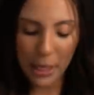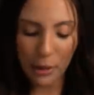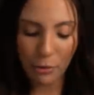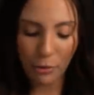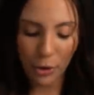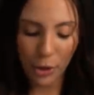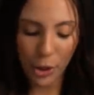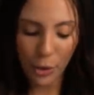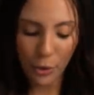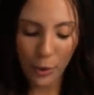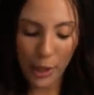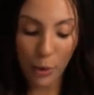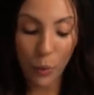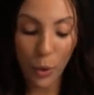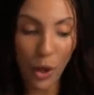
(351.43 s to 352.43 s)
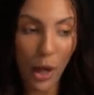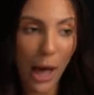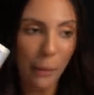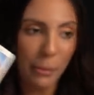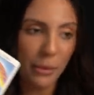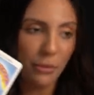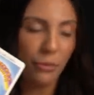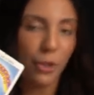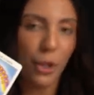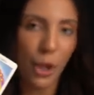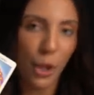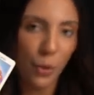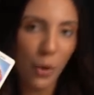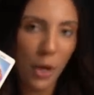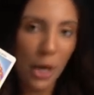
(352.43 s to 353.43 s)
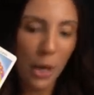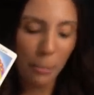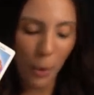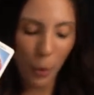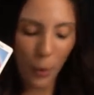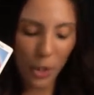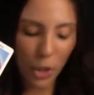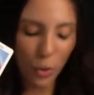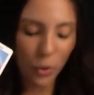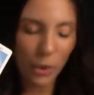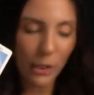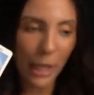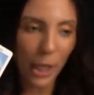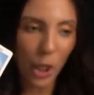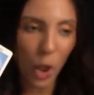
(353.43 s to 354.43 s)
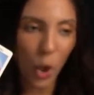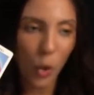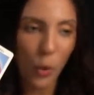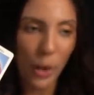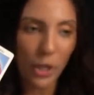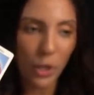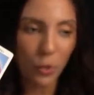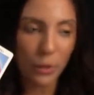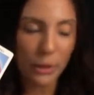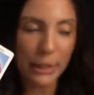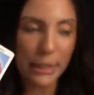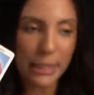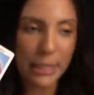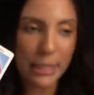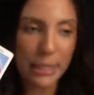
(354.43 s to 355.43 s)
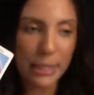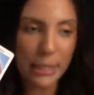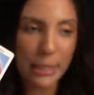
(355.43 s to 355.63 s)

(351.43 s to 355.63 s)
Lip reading: for you. It will happen for you. But when you let go and you release,